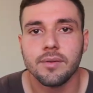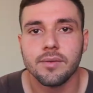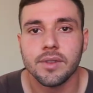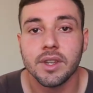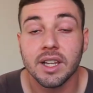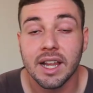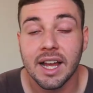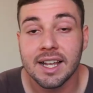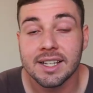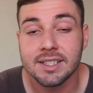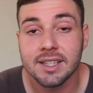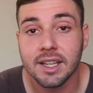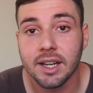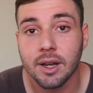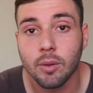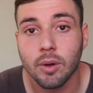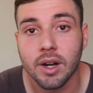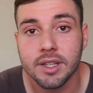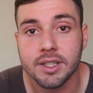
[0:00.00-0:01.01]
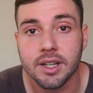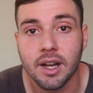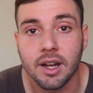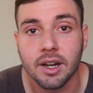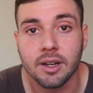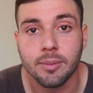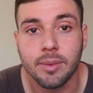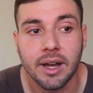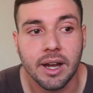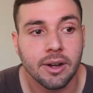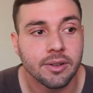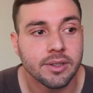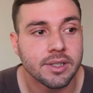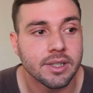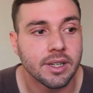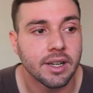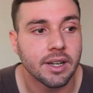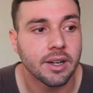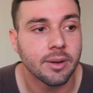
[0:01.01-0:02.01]
The last thing I want to talk
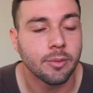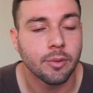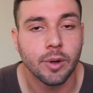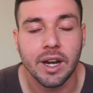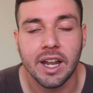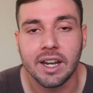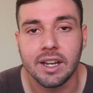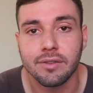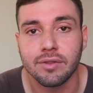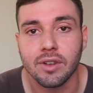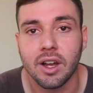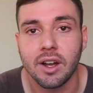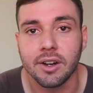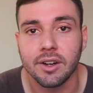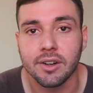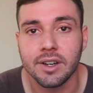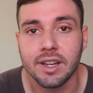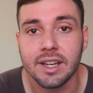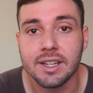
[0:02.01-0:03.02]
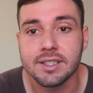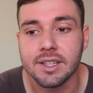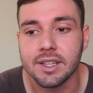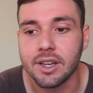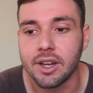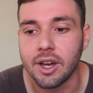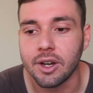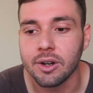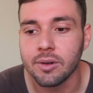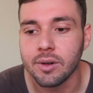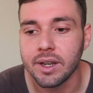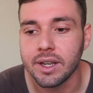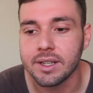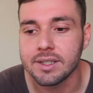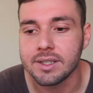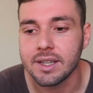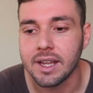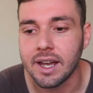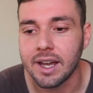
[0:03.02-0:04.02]
about, what any vlogger needs to know,
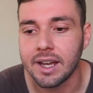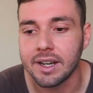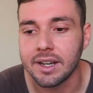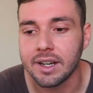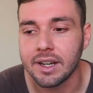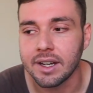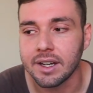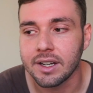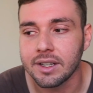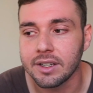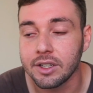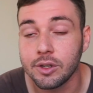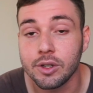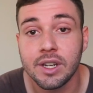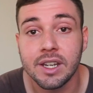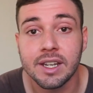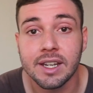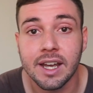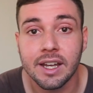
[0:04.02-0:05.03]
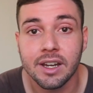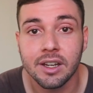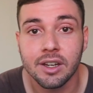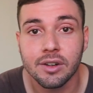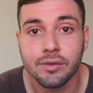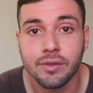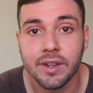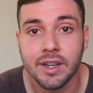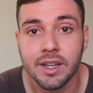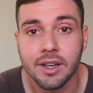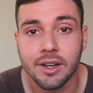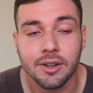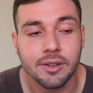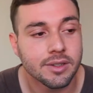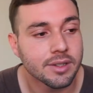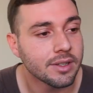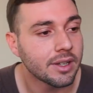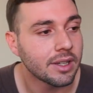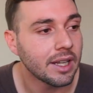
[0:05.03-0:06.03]
is that you need to edit your
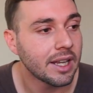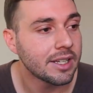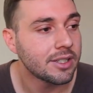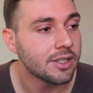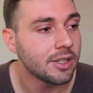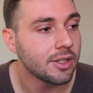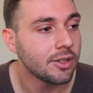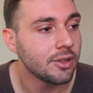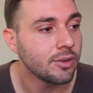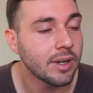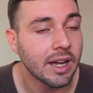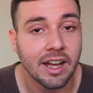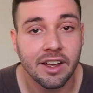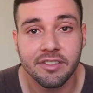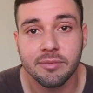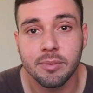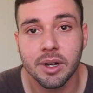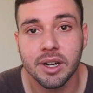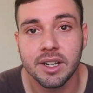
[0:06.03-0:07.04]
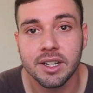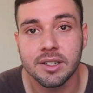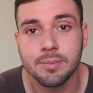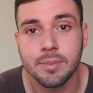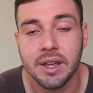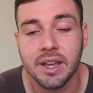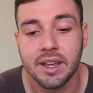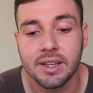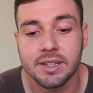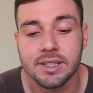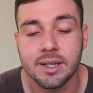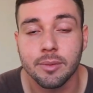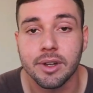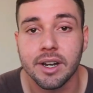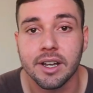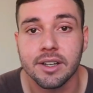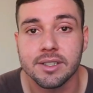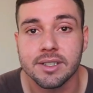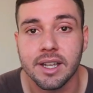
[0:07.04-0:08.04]
videos. Unless you have money to pay
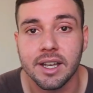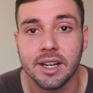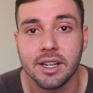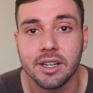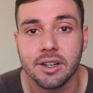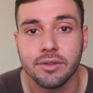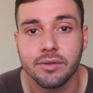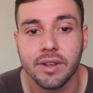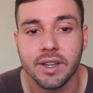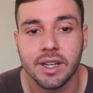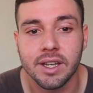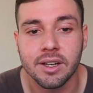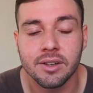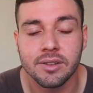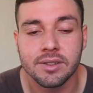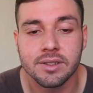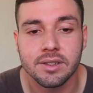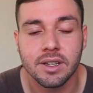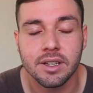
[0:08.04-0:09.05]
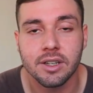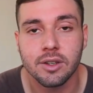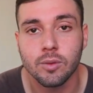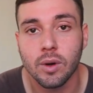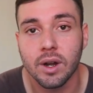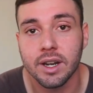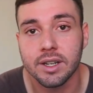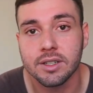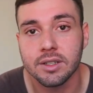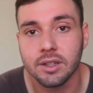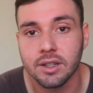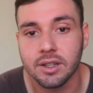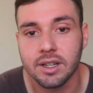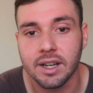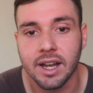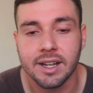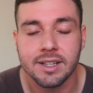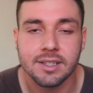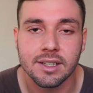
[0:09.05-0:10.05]
someone else to edit your videos and you want it to
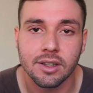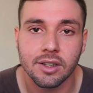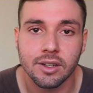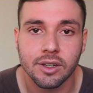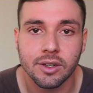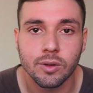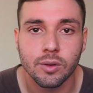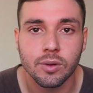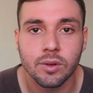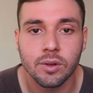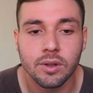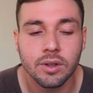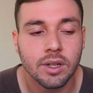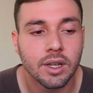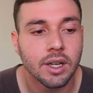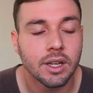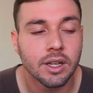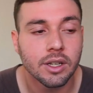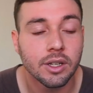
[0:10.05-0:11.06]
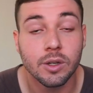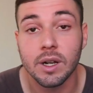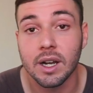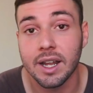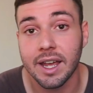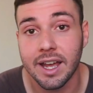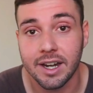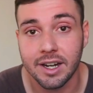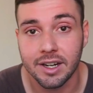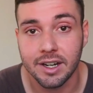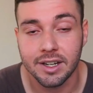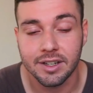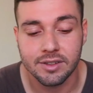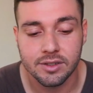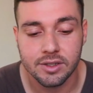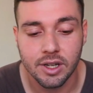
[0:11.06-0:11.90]
look nice and look cool, you got to edit it.